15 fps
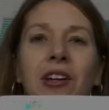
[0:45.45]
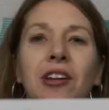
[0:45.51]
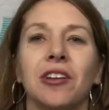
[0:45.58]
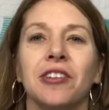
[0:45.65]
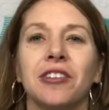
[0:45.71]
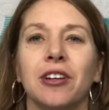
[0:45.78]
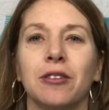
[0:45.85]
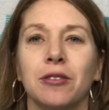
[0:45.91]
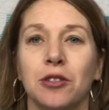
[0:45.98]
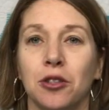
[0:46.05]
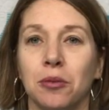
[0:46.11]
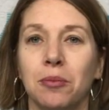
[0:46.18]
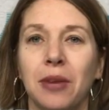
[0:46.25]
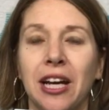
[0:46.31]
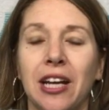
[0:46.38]
So to
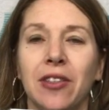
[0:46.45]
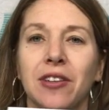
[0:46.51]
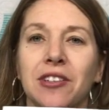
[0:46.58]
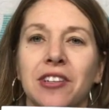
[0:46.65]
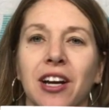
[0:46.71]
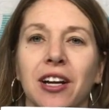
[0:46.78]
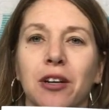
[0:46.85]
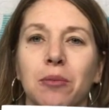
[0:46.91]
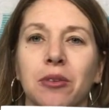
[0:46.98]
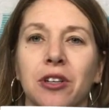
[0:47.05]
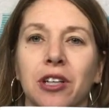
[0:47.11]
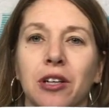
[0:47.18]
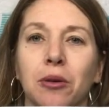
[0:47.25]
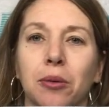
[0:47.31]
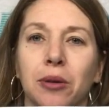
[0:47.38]
make the
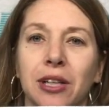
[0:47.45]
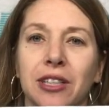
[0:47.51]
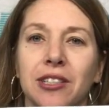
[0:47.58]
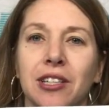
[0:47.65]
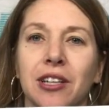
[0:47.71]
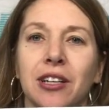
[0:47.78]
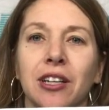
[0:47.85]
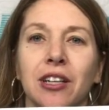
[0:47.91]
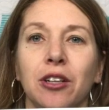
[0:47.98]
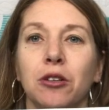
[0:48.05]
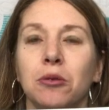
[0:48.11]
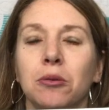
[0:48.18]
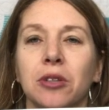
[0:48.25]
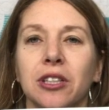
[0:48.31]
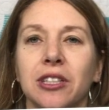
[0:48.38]
checkerboard quilt, you
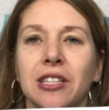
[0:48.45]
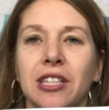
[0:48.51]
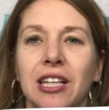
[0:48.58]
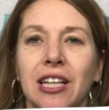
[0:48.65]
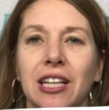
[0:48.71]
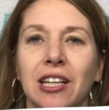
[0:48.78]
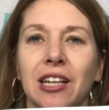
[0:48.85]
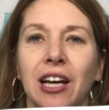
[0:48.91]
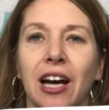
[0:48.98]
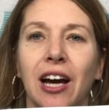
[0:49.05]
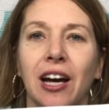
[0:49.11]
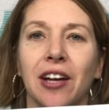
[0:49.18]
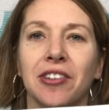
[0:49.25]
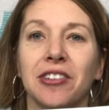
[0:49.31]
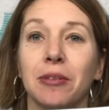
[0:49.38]
will need
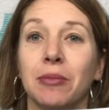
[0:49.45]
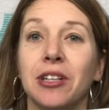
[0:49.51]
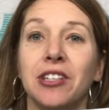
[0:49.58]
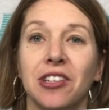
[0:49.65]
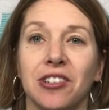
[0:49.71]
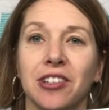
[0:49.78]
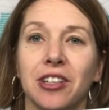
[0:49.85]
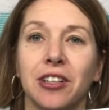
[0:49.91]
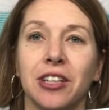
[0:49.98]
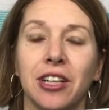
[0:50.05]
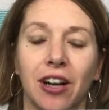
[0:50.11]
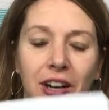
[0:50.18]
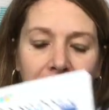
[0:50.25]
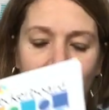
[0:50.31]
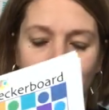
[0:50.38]
some additional
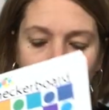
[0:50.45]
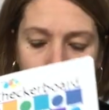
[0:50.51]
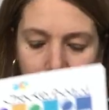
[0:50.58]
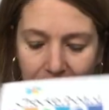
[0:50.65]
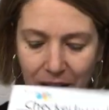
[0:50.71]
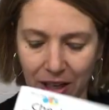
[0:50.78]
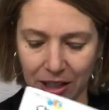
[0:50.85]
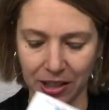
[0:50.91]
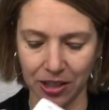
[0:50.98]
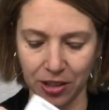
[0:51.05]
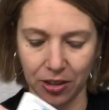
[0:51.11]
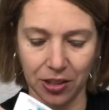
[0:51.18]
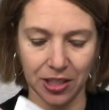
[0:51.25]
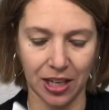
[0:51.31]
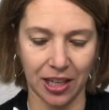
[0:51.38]
yardage beyond
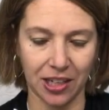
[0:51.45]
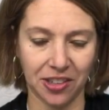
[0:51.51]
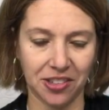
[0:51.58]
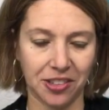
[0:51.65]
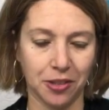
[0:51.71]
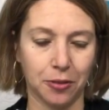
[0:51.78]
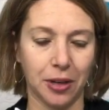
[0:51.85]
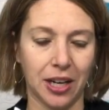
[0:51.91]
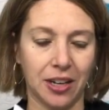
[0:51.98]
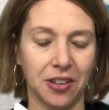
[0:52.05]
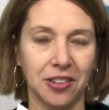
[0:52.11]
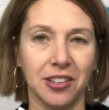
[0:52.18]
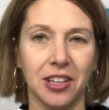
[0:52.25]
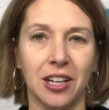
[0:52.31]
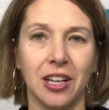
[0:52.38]
your 10-inch
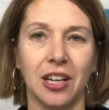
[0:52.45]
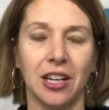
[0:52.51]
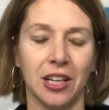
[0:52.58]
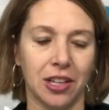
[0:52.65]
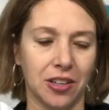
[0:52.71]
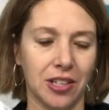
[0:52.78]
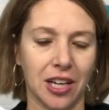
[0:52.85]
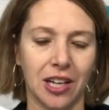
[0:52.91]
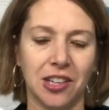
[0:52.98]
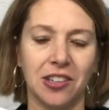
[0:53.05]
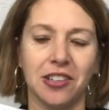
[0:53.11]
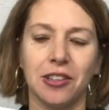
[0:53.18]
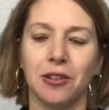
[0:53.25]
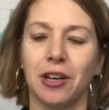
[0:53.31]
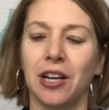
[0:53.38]
squares. Your 10-inch
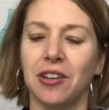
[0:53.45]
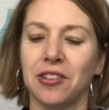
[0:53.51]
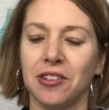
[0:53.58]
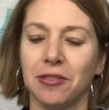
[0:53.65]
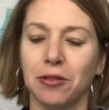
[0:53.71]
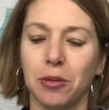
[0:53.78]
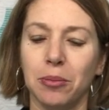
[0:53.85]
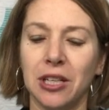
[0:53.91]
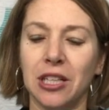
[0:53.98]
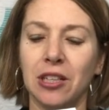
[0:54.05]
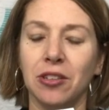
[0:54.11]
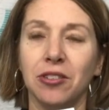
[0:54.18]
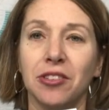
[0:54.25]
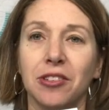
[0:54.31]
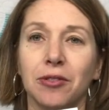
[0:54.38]
squares will be
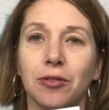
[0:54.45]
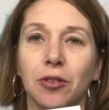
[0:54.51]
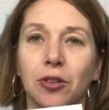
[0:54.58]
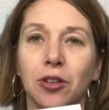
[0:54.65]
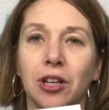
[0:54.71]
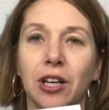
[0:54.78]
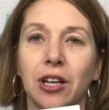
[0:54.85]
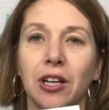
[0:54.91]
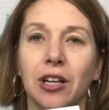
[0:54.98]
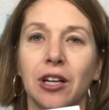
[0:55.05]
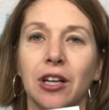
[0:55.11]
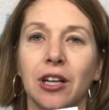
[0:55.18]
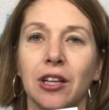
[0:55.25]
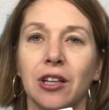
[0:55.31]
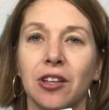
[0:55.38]
used for
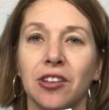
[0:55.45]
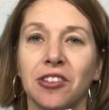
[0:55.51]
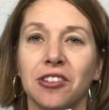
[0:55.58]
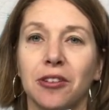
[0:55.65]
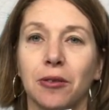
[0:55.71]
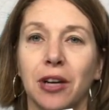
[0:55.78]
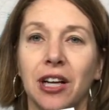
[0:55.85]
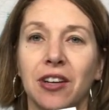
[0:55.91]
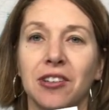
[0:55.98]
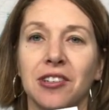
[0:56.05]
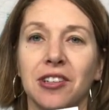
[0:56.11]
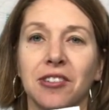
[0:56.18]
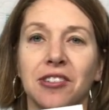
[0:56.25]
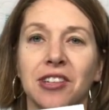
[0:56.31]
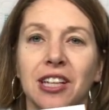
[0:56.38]
the squares
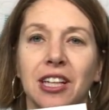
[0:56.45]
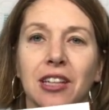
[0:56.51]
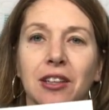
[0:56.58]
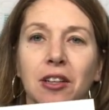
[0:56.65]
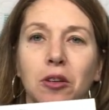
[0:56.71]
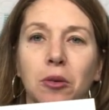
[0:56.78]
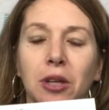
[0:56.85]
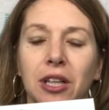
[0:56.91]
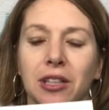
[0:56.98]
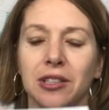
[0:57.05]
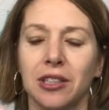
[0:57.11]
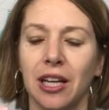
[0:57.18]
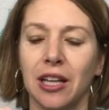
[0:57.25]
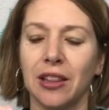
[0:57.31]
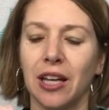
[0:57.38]
you see in the quilt,
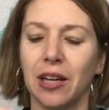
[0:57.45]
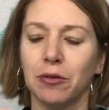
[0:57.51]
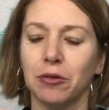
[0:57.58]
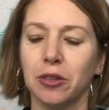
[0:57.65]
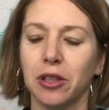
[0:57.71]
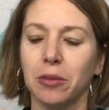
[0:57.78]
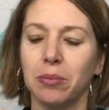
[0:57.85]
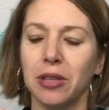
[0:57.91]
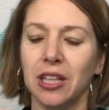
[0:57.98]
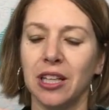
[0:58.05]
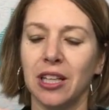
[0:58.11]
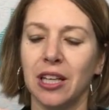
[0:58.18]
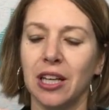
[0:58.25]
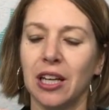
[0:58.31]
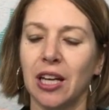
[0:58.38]
and then we'll be
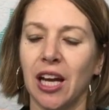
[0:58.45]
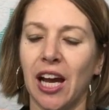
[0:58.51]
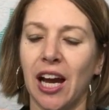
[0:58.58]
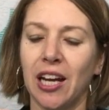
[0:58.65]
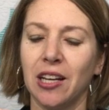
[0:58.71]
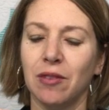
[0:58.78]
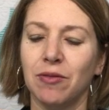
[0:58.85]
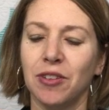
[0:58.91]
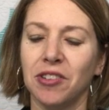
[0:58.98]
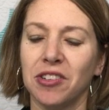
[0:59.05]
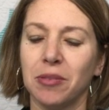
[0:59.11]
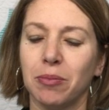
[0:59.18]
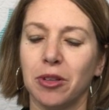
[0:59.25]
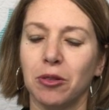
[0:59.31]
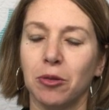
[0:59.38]
adding
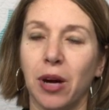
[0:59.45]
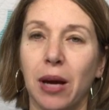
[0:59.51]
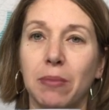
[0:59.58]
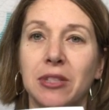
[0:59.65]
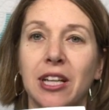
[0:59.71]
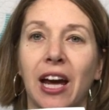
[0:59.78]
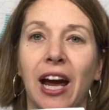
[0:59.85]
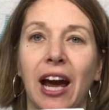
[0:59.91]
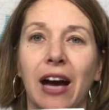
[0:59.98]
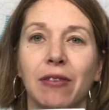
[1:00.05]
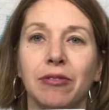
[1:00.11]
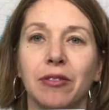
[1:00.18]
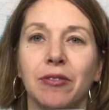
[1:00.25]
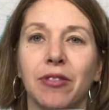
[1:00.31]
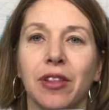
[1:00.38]
fusible web to half
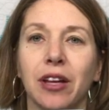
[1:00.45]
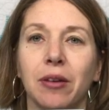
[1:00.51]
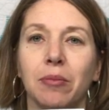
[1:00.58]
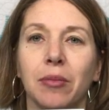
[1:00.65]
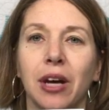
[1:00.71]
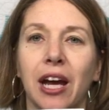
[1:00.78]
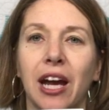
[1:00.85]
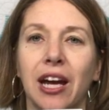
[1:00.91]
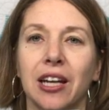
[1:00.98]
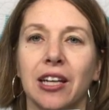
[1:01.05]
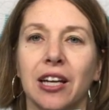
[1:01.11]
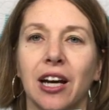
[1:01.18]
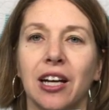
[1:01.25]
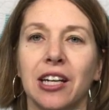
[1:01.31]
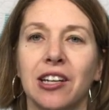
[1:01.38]
of them and
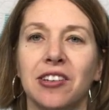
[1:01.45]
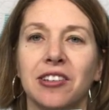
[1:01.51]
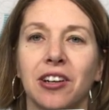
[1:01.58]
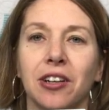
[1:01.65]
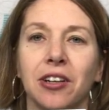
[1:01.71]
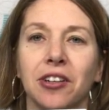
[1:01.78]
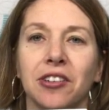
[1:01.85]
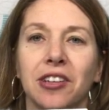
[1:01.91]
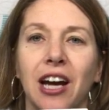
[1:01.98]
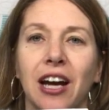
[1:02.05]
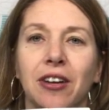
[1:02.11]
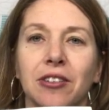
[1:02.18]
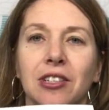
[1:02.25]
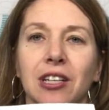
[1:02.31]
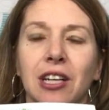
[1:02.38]
cutting circles
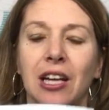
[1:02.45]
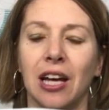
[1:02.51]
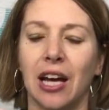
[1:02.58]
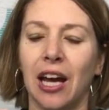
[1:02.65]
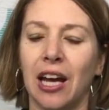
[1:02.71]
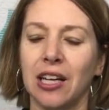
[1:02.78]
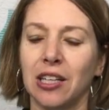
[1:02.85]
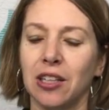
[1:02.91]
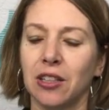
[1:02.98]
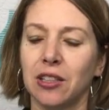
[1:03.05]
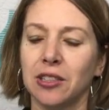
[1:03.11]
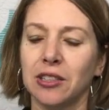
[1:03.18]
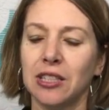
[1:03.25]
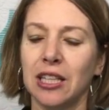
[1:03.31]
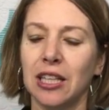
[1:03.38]
out. And you'll
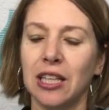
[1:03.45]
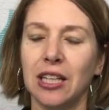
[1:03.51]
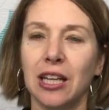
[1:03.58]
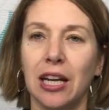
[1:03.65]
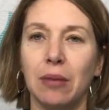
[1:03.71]
need a